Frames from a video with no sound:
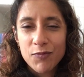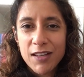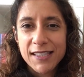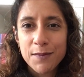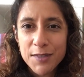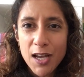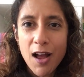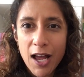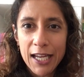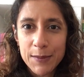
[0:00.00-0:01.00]

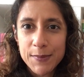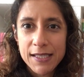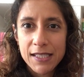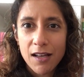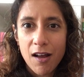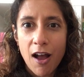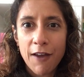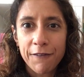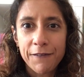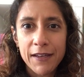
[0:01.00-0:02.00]
Sometimes I
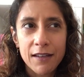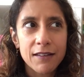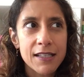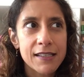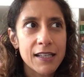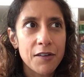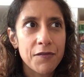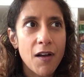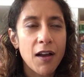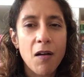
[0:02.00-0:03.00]
feel as if
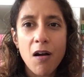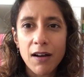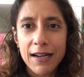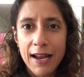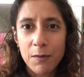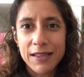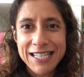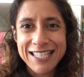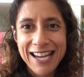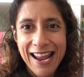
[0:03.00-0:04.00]
I can't connect with a
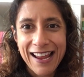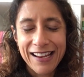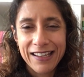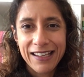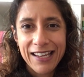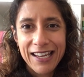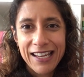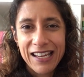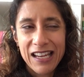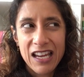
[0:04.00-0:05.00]
deck
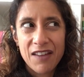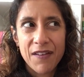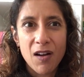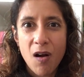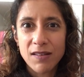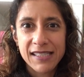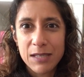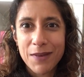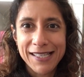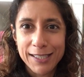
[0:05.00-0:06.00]
if I can't see
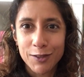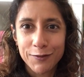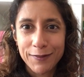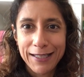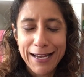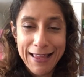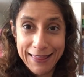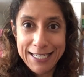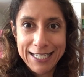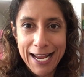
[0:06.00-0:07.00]
myself in
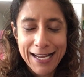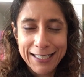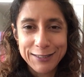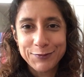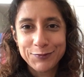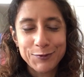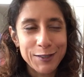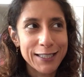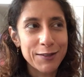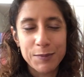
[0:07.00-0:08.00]
the deck, which
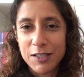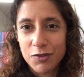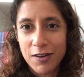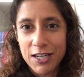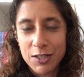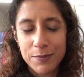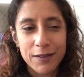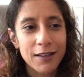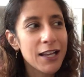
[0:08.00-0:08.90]
sounds a bit strange, but